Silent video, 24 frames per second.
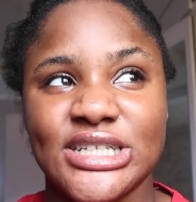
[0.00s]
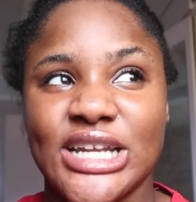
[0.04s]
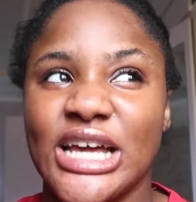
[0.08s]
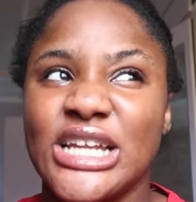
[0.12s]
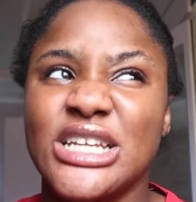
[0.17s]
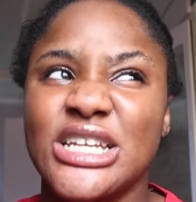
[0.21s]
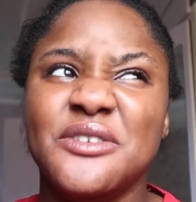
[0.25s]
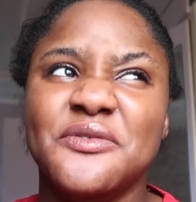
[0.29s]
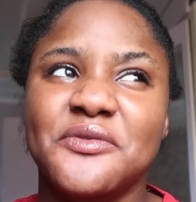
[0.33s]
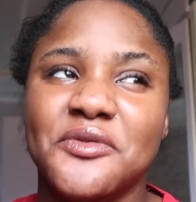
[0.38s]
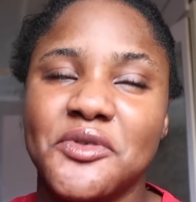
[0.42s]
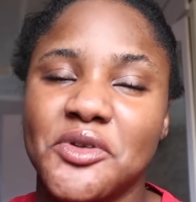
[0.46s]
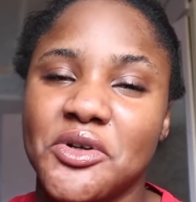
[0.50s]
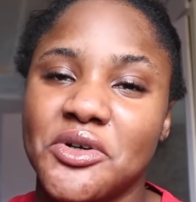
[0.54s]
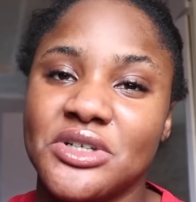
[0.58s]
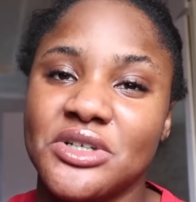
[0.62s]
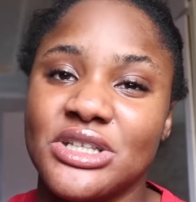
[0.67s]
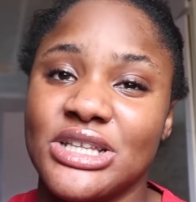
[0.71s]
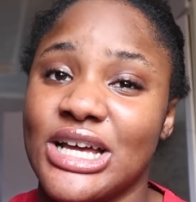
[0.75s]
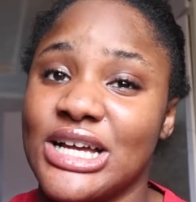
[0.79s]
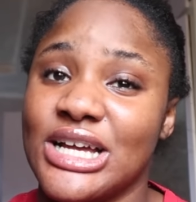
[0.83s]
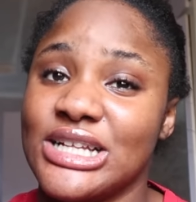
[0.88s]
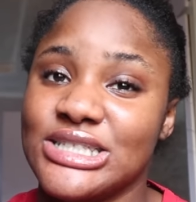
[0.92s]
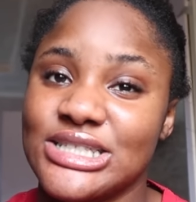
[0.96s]
I didn't vlog
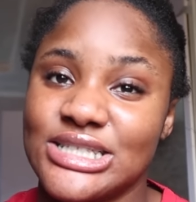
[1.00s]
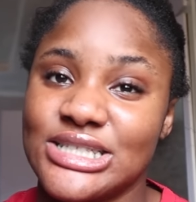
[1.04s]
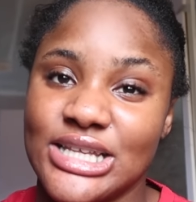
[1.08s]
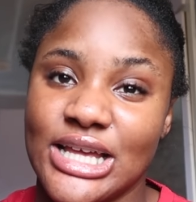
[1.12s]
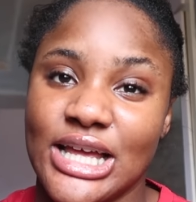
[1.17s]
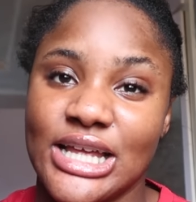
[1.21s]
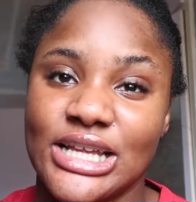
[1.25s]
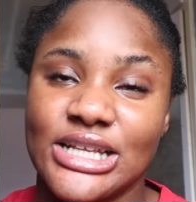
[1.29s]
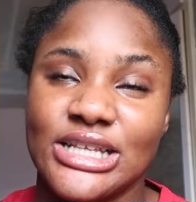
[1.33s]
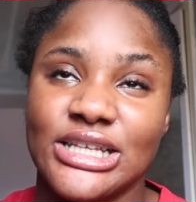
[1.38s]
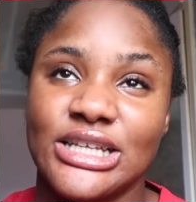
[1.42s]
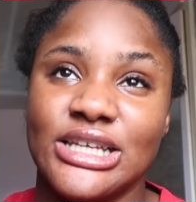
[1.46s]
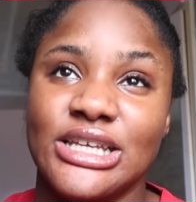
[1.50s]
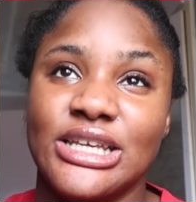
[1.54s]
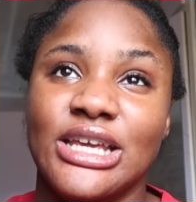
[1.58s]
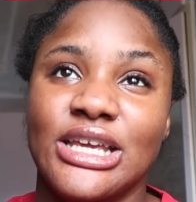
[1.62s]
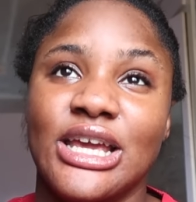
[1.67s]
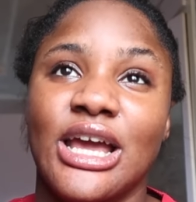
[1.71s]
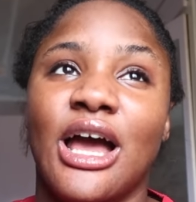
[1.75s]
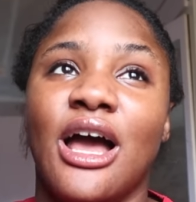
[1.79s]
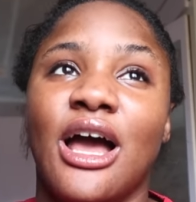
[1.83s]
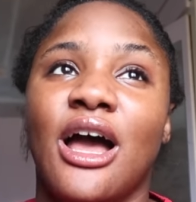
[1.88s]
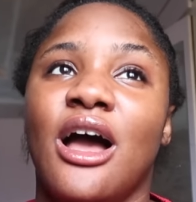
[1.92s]
that, sadly.